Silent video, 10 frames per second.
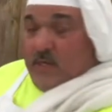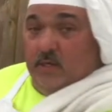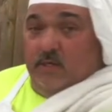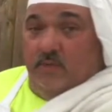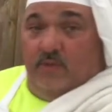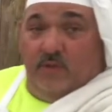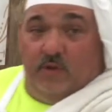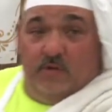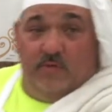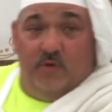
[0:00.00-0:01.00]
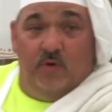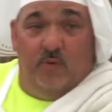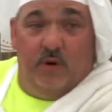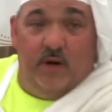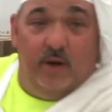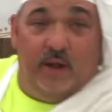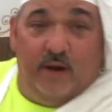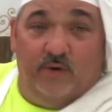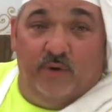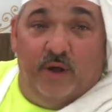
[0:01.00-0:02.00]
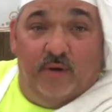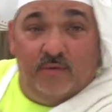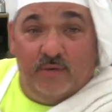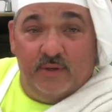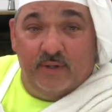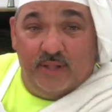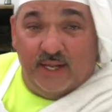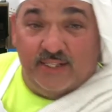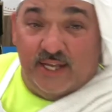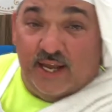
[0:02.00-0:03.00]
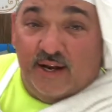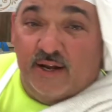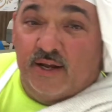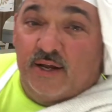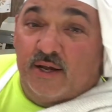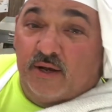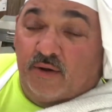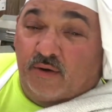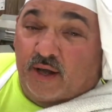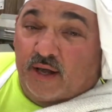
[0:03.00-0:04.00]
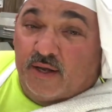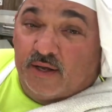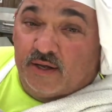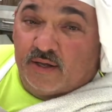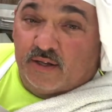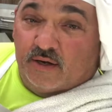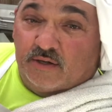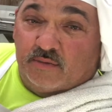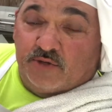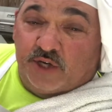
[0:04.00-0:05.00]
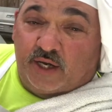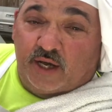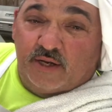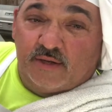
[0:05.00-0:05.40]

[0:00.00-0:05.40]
So for those of you who want to know how to grill, that's it. Okay, there's some chicken,